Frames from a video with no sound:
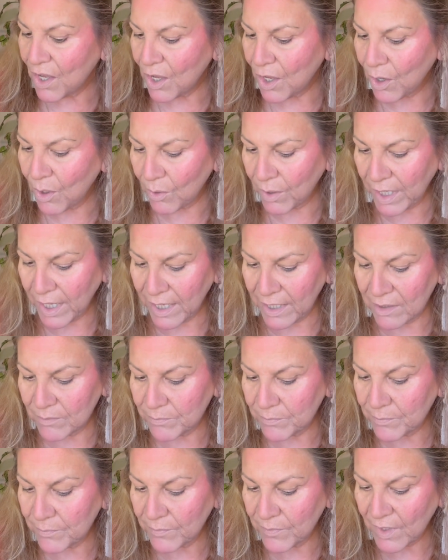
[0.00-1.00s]
Okay,
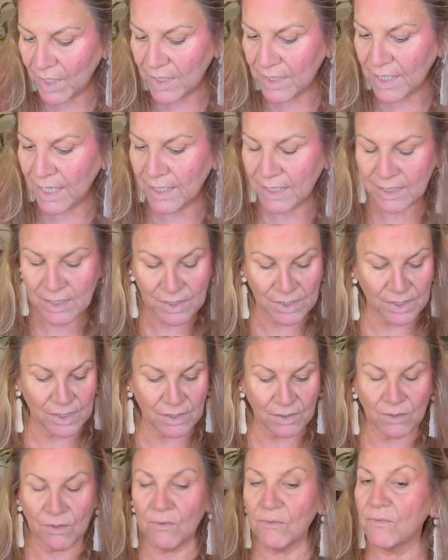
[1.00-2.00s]
that is
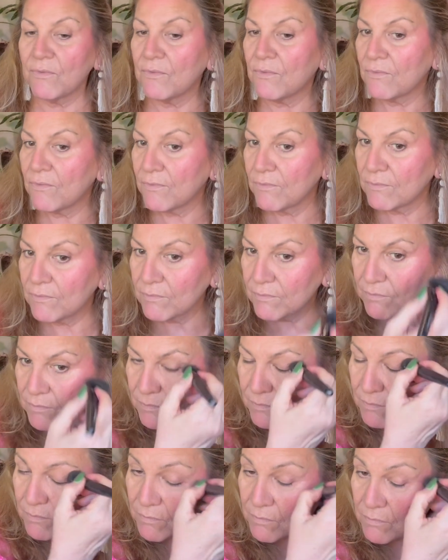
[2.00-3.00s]
still
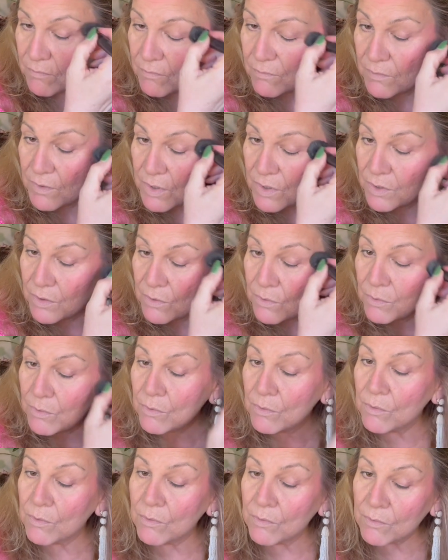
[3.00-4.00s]

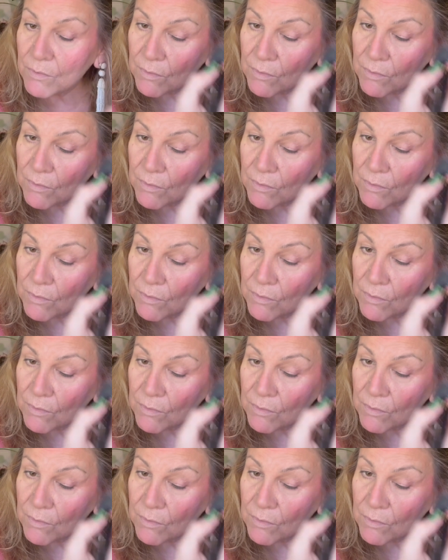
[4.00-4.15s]
too